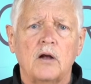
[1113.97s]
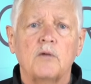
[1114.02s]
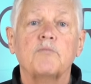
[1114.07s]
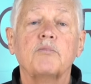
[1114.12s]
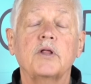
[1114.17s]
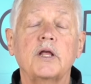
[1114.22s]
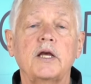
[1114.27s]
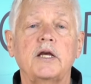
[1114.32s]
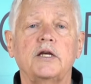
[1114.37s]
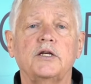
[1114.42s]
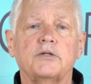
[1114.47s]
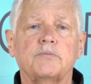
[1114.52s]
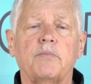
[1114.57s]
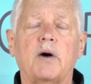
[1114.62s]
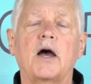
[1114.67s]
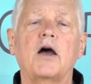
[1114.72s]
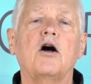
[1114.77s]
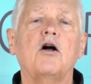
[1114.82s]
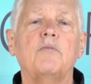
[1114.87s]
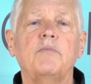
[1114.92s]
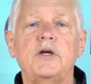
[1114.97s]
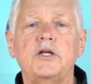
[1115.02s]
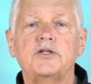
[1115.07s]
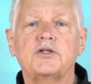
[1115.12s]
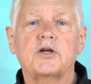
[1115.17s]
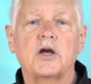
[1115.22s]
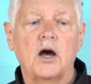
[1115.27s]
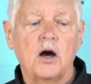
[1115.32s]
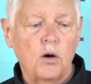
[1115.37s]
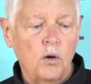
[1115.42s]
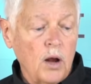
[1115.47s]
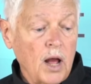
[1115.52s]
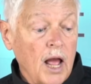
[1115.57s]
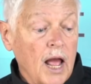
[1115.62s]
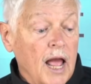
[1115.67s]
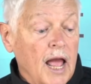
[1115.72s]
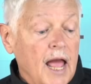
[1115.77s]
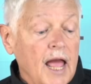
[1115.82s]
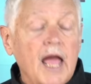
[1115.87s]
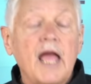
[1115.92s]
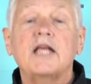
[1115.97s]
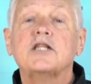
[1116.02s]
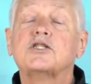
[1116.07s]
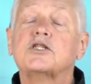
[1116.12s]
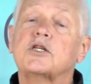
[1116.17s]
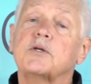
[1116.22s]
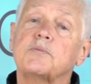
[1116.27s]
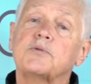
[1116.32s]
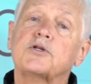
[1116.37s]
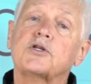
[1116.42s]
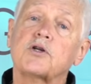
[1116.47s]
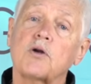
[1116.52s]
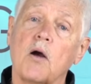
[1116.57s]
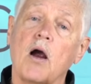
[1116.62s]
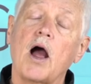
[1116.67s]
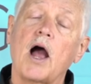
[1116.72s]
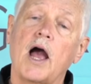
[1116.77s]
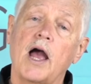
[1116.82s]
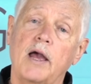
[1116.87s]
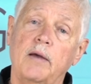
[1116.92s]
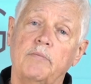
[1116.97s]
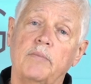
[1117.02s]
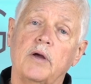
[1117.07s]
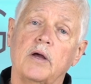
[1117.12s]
Please, by all means, go and subscribe.